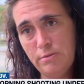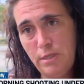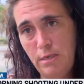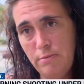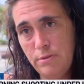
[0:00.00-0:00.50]

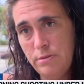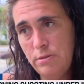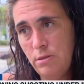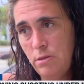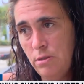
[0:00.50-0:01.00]
sometimes,
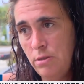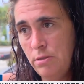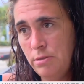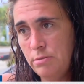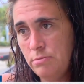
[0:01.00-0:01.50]

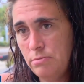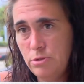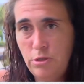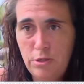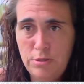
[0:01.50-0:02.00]
or
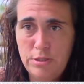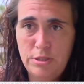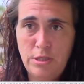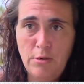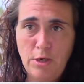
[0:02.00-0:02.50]
you don't,
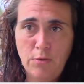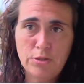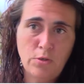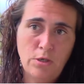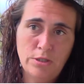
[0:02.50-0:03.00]
don't know
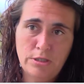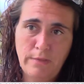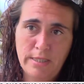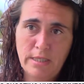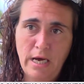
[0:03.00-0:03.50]
what's going on in
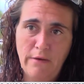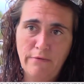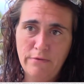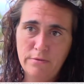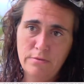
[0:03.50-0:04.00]
somebody's life.
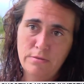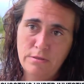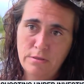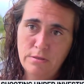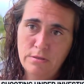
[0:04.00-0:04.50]
Mm
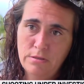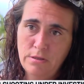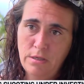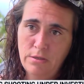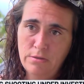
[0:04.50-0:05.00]
-hmm. You
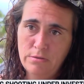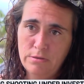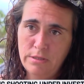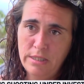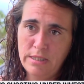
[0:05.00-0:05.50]
know,
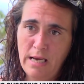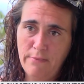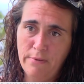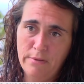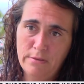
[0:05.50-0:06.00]
things
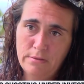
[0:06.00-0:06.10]
happen.